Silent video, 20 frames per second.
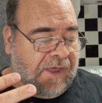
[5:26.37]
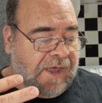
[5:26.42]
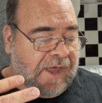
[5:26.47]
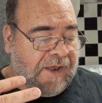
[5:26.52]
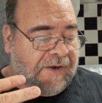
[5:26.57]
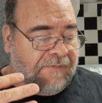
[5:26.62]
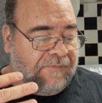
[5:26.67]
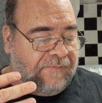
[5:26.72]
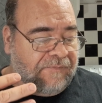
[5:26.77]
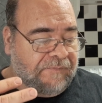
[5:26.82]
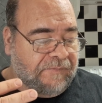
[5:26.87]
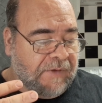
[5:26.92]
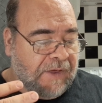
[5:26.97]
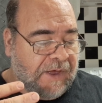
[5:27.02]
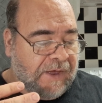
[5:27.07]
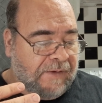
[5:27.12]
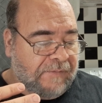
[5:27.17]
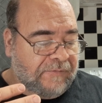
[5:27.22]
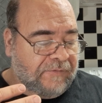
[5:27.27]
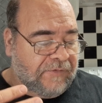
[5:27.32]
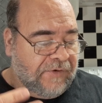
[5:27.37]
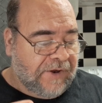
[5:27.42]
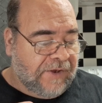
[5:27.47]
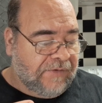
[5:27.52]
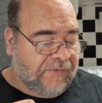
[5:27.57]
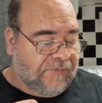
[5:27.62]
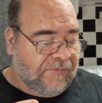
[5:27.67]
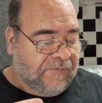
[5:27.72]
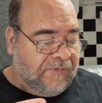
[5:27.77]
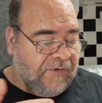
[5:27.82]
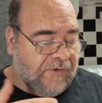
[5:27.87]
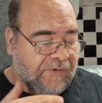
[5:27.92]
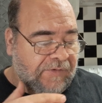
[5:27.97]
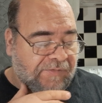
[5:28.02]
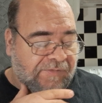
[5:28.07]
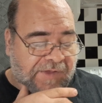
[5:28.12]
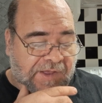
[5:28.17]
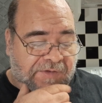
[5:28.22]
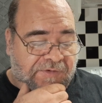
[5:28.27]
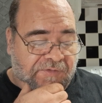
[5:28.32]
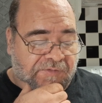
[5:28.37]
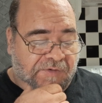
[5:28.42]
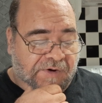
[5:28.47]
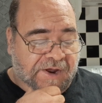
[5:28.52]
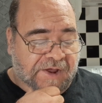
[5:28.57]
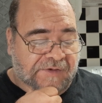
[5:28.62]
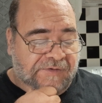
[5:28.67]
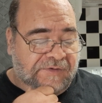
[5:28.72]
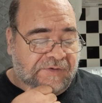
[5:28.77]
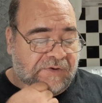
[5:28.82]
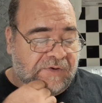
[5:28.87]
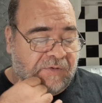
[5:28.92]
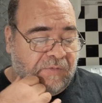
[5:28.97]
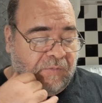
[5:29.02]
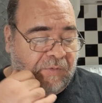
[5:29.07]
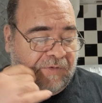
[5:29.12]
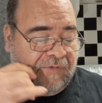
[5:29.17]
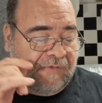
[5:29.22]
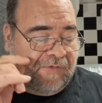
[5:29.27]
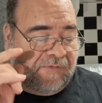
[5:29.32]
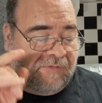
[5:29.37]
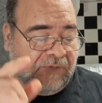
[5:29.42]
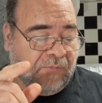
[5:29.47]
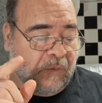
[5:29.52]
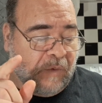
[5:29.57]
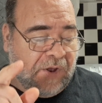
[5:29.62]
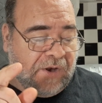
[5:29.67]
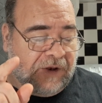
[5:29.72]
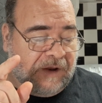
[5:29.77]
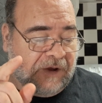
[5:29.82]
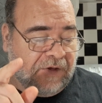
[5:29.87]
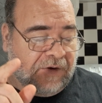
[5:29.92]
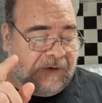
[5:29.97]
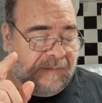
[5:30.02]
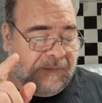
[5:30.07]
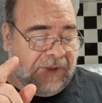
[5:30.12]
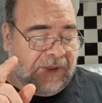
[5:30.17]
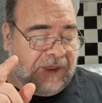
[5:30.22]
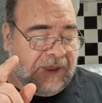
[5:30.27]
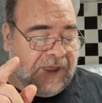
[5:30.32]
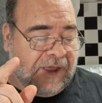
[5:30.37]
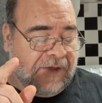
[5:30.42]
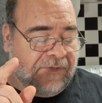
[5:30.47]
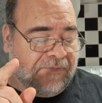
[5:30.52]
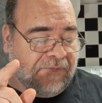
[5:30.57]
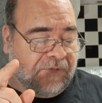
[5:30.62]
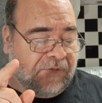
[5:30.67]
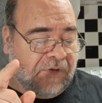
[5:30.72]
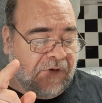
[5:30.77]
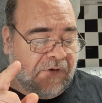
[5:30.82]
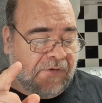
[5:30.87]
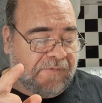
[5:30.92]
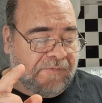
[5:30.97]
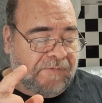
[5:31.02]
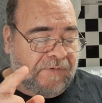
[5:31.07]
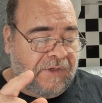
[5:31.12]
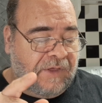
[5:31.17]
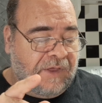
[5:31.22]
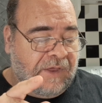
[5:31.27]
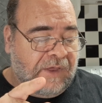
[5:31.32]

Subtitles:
and transferrin saturation, which is the one you got to be careful of,